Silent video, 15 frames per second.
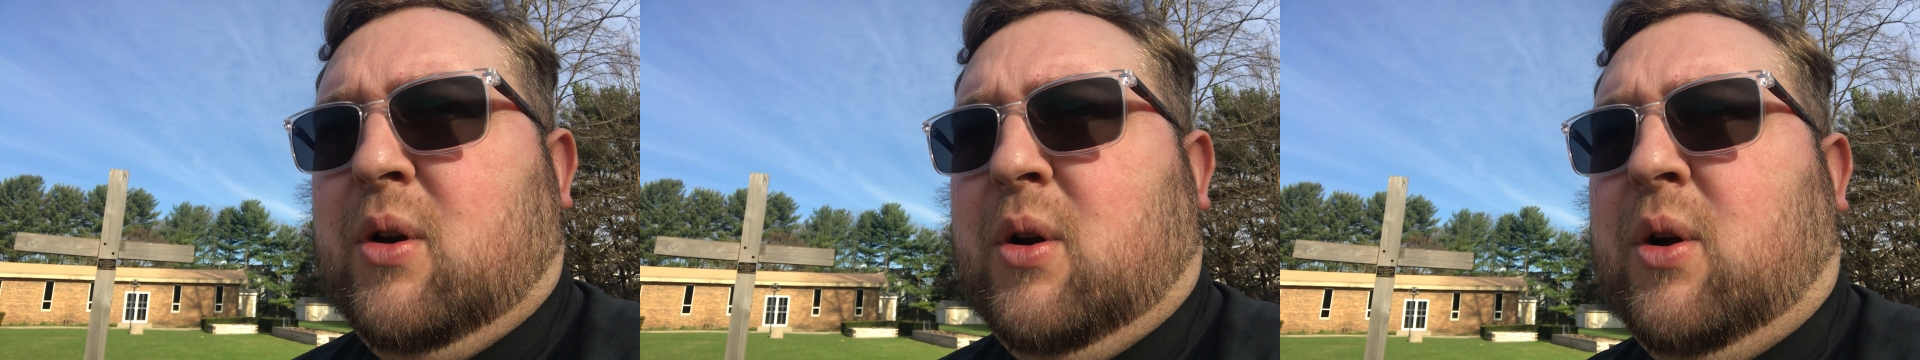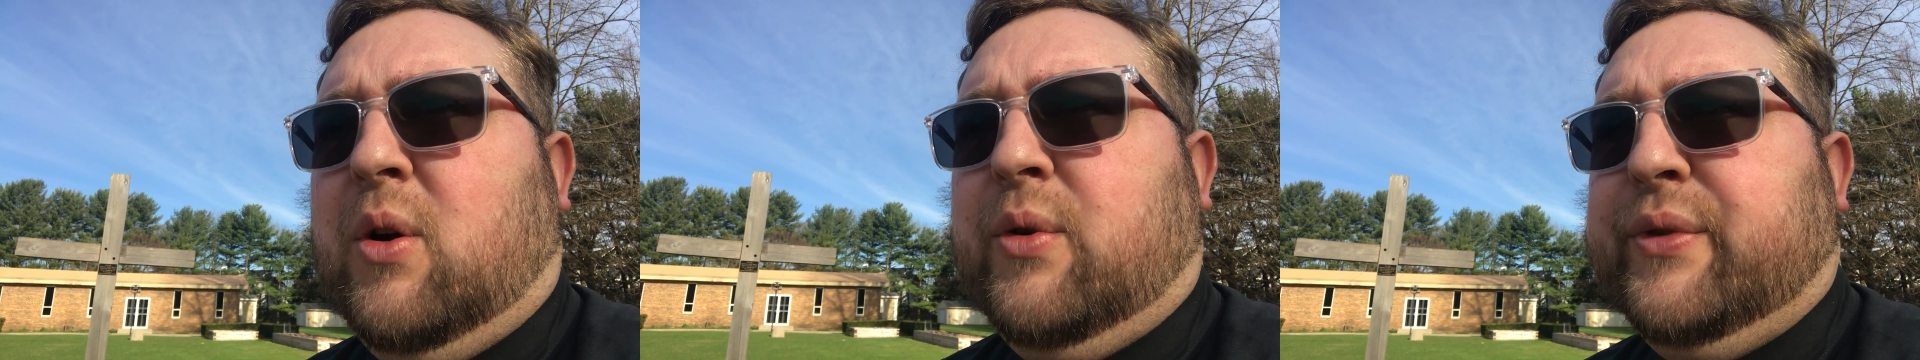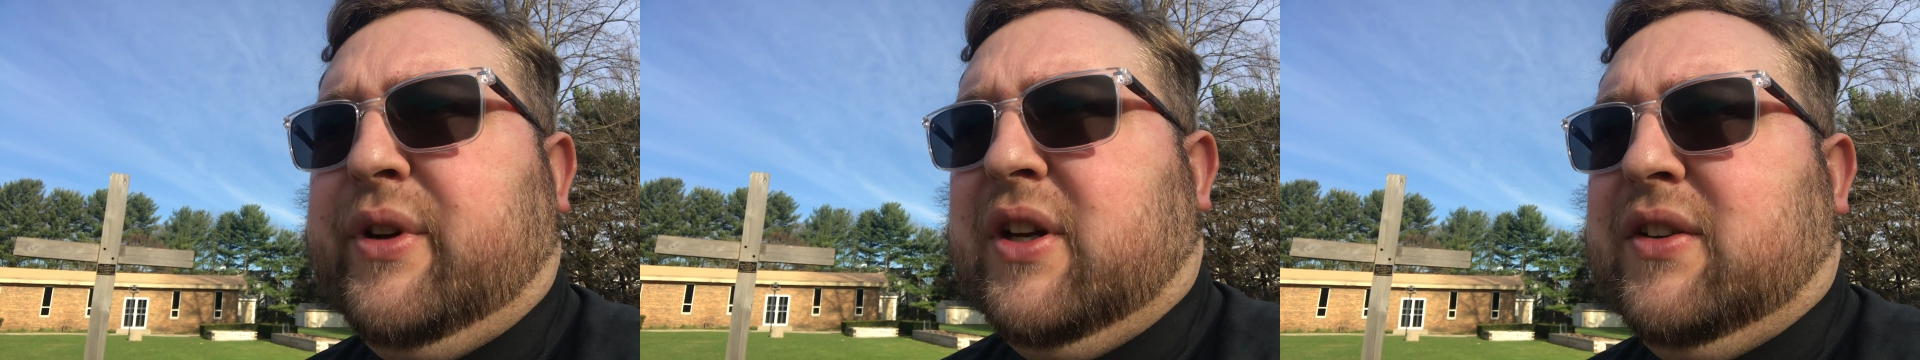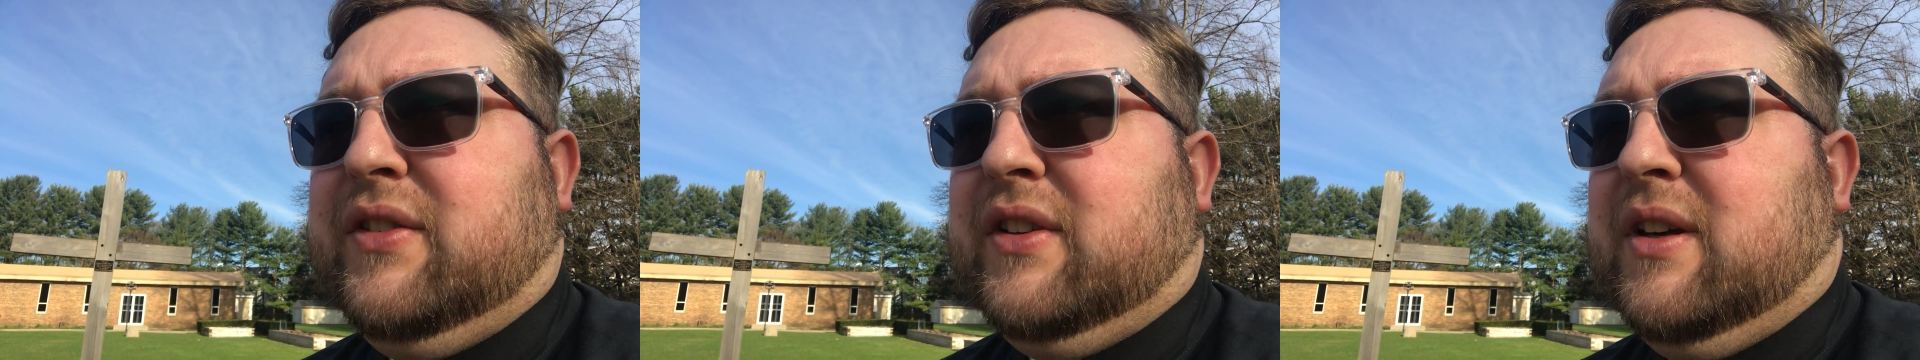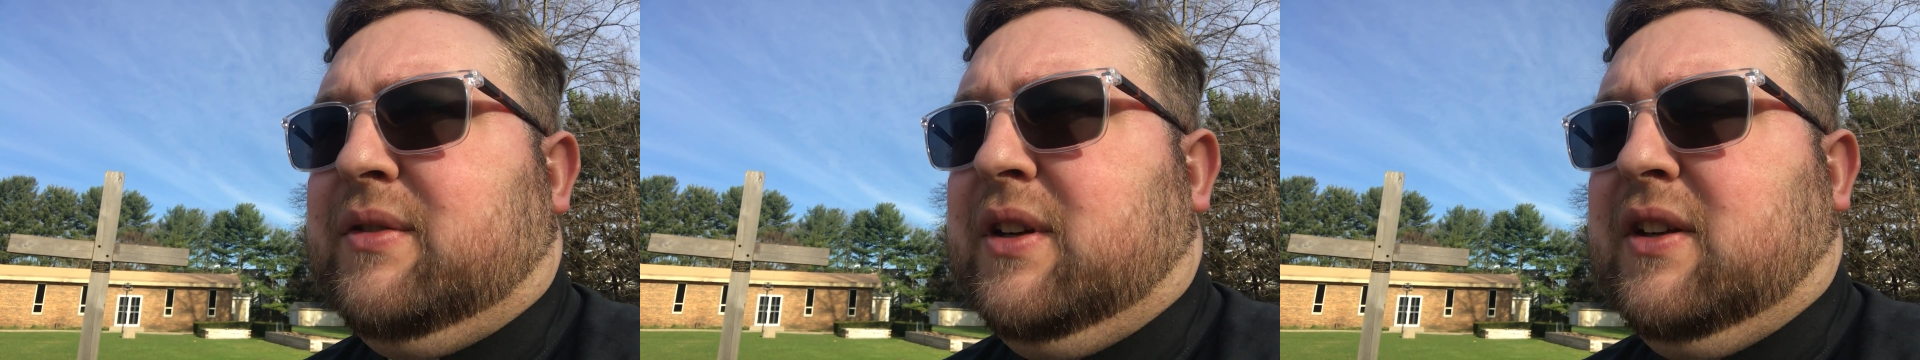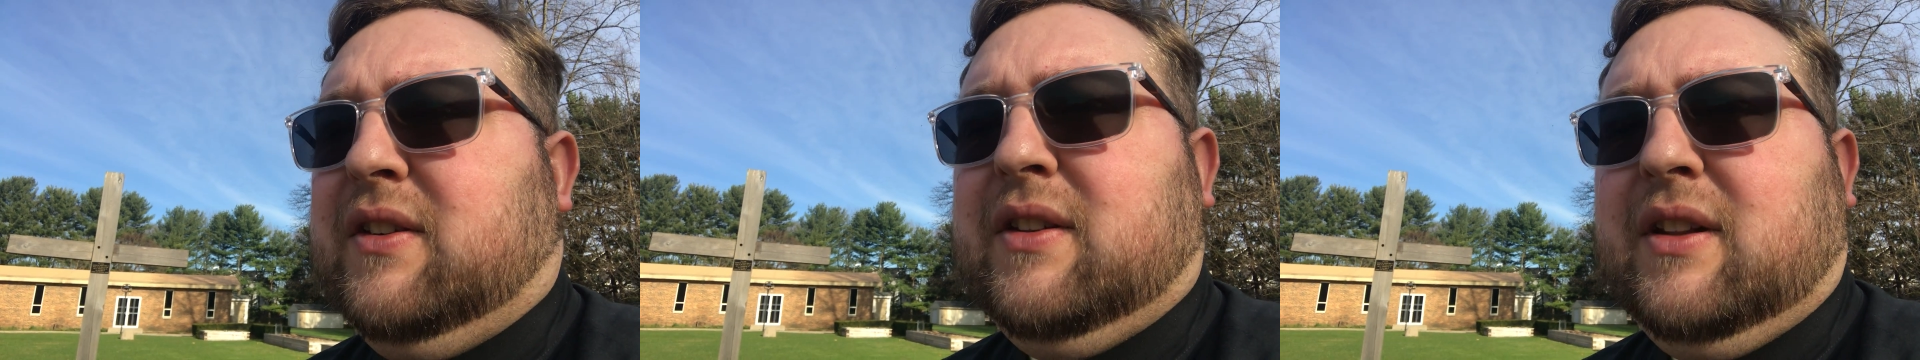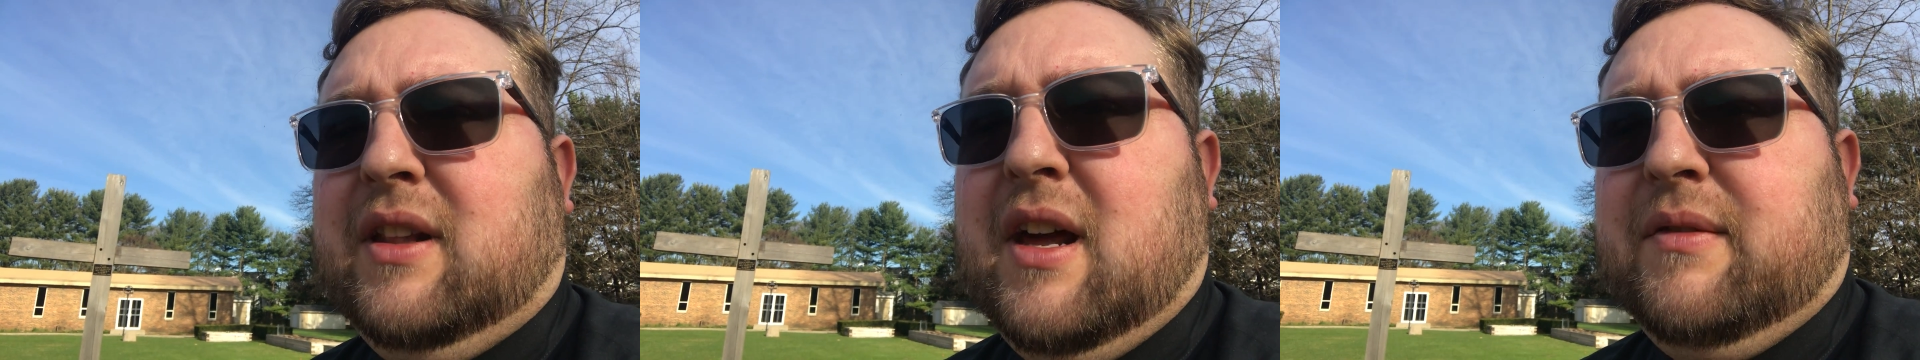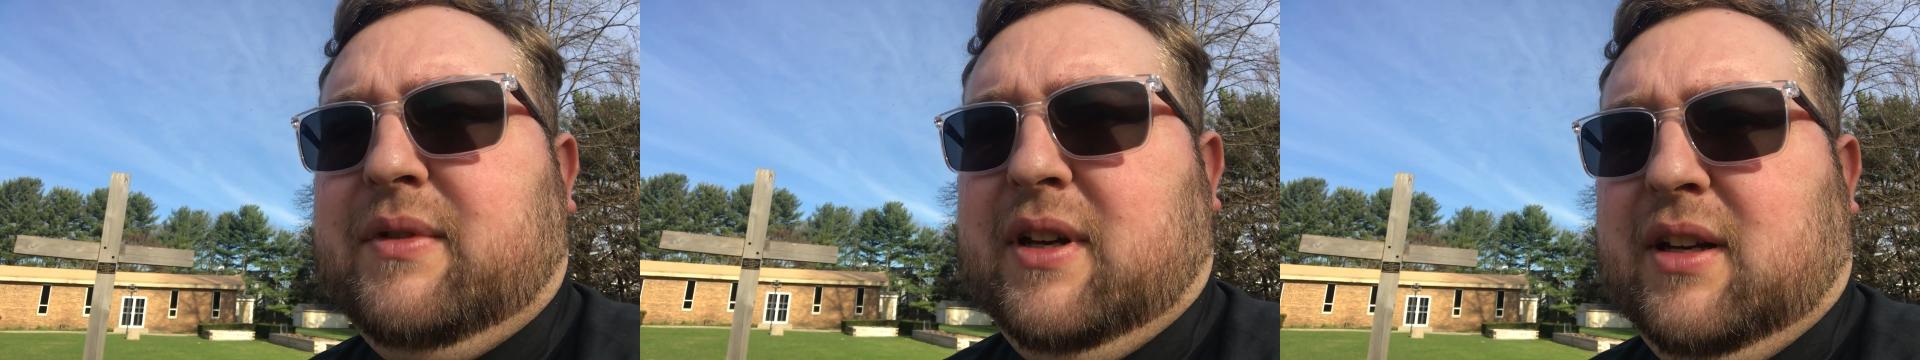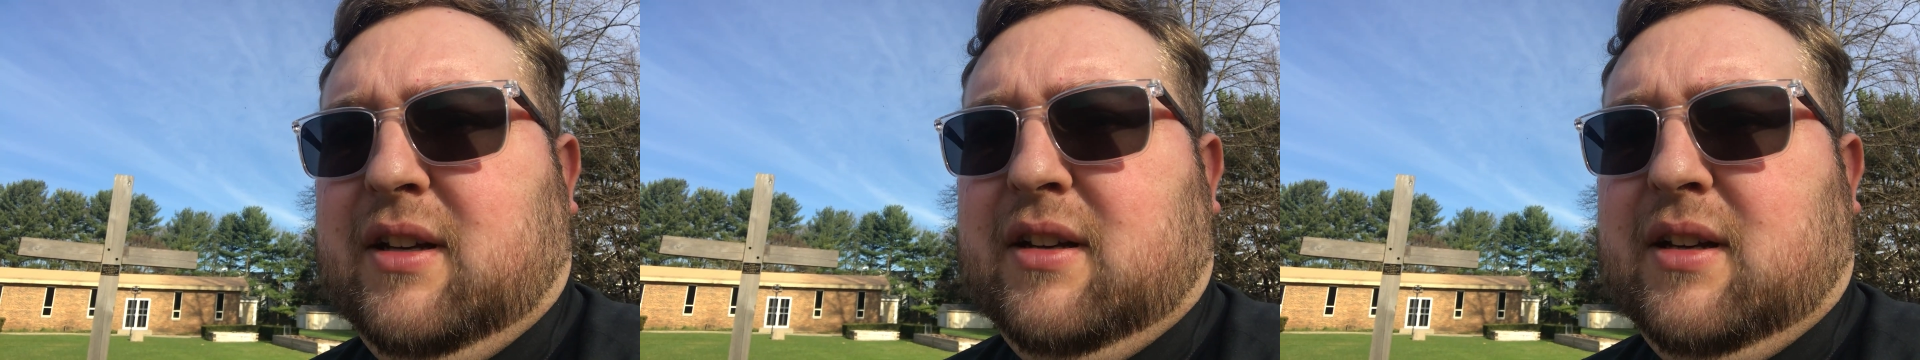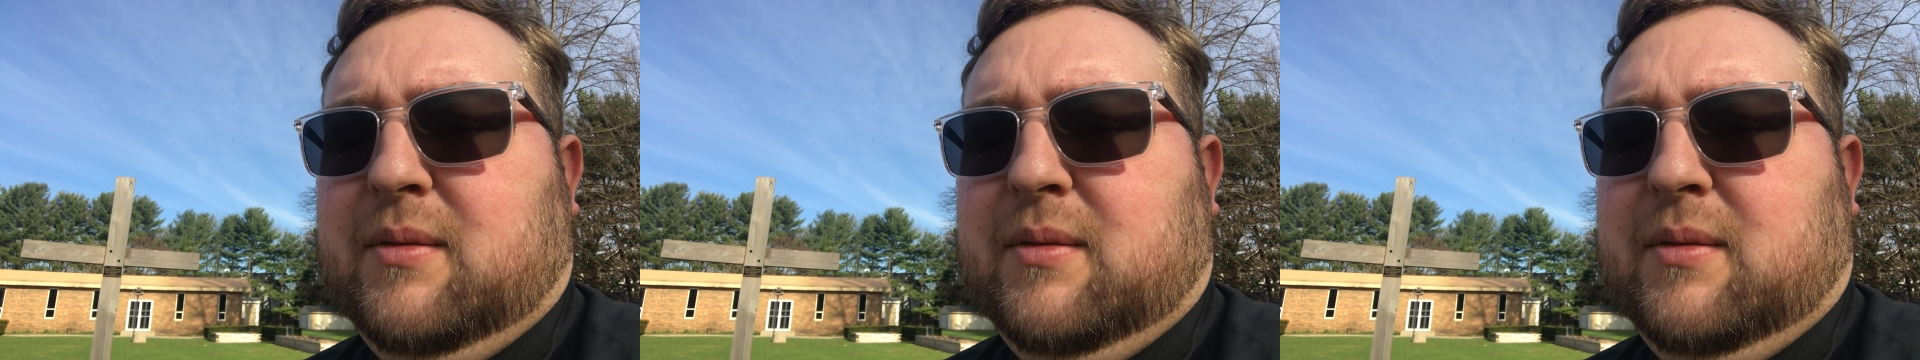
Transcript: wholeness of his loving